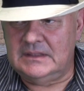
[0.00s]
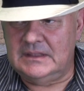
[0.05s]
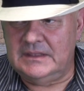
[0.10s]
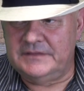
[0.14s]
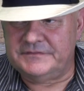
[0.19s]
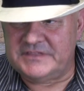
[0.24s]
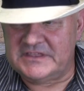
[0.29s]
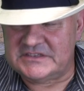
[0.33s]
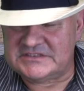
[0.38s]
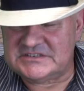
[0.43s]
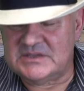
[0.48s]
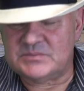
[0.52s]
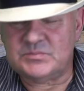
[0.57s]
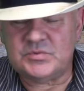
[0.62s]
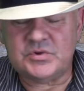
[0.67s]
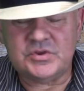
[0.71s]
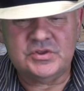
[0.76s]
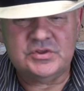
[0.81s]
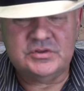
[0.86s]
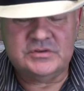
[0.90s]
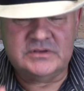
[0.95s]
If there's
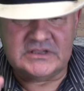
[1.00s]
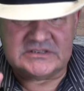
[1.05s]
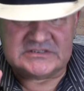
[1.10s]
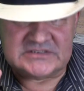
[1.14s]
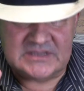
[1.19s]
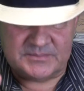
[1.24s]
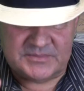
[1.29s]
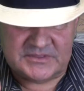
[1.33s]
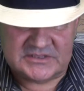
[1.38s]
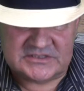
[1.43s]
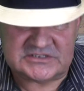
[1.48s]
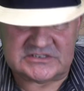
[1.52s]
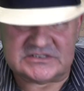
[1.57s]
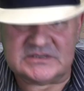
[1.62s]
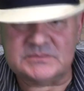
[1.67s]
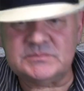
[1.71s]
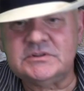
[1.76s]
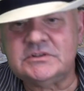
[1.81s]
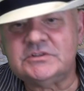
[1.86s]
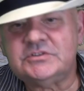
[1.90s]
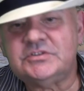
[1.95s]
somebody who does something
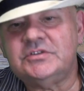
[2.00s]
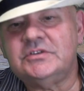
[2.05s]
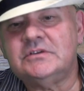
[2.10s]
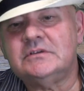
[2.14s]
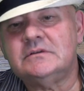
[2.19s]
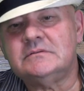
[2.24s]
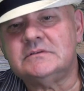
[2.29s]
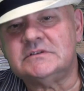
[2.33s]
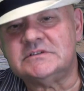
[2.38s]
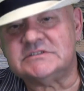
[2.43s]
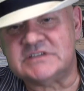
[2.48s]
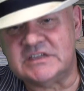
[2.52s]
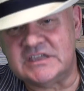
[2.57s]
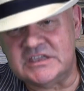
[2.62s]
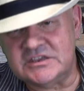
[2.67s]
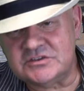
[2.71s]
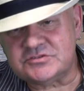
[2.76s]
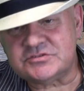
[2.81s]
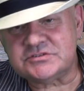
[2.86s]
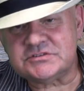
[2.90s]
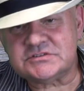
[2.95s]
similar to you, is
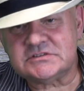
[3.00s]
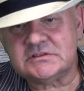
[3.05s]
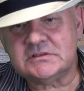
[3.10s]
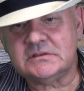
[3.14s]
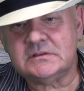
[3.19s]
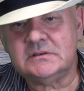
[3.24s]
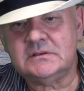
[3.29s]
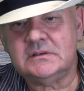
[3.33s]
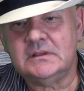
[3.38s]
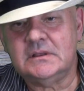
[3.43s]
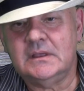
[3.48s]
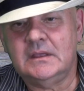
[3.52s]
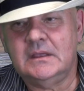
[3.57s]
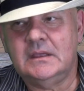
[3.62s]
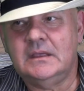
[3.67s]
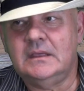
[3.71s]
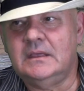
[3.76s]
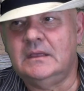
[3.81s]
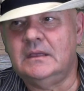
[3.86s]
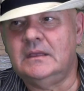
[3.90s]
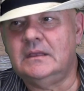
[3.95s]
interested
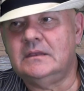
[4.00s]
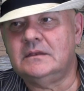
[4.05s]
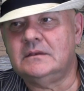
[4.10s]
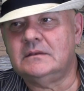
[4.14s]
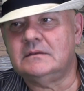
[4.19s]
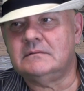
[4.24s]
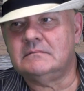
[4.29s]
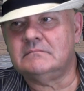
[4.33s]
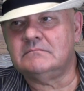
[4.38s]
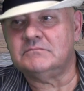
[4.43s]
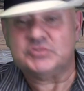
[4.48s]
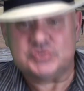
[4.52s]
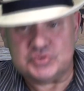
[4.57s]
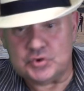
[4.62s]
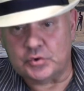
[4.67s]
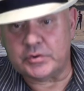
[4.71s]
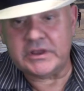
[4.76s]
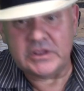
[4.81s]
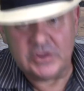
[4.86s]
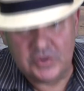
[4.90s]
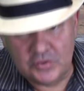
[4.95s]
in
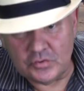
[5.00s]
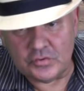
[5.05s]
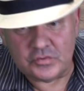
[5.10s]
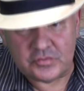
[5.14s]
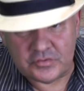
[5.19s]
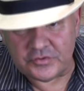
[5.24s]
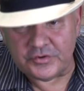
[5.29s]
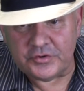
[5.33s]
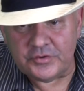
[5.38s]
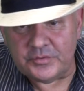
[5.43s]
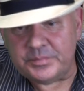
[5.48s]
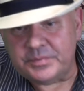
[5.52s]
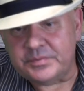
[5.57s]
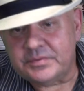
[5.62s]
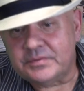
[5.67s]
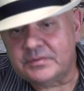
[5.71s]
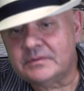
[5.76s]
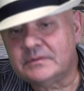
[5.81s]
joining your group,